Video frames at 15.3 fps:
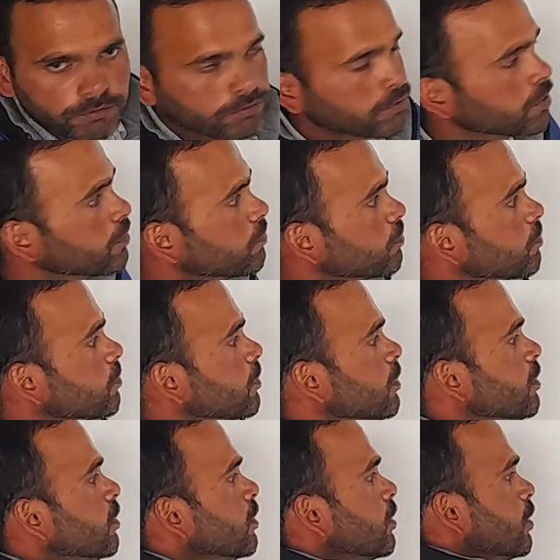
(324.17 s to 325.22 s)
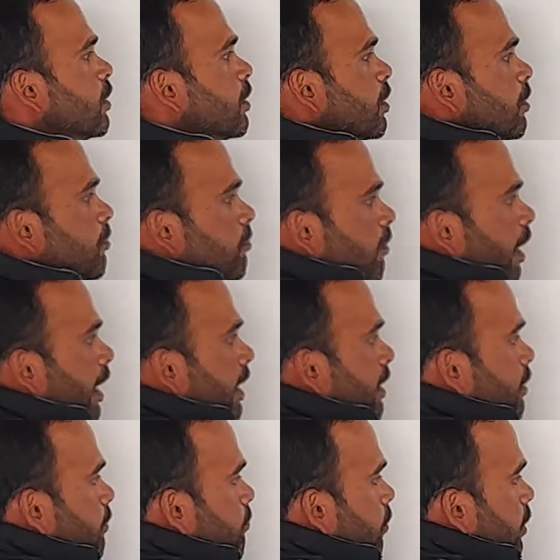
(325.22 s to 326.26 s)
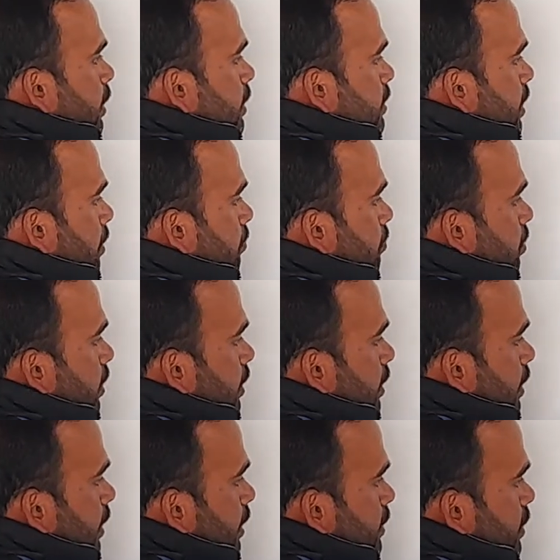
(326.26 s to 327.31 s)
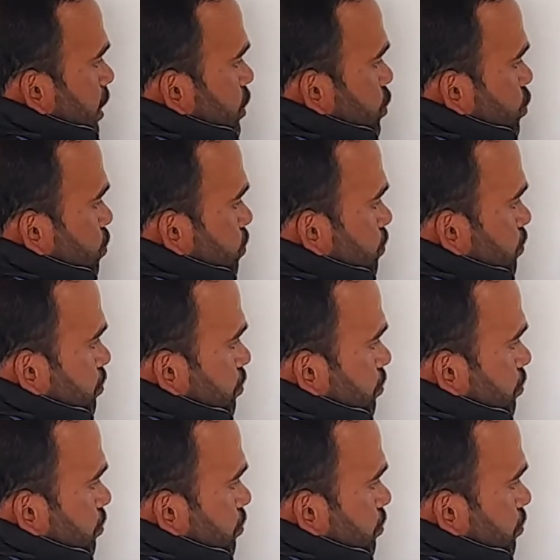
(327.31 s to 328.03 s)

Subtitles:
If I, for example, let's assume